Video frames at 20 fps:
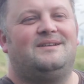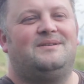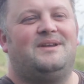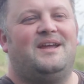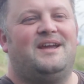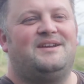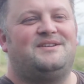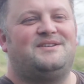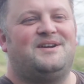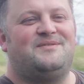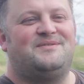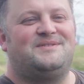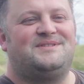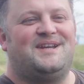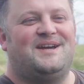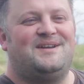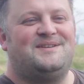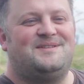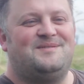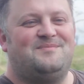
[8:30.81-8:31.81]
Yeah, he drove us
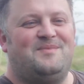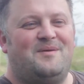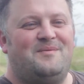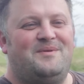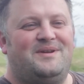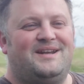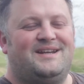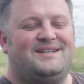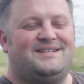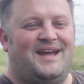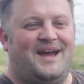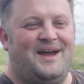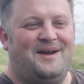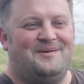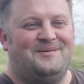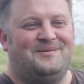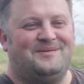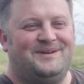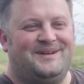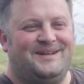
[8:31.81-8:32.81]
down to the bottom end of
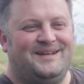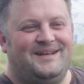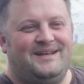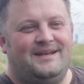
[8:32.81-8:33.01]
town.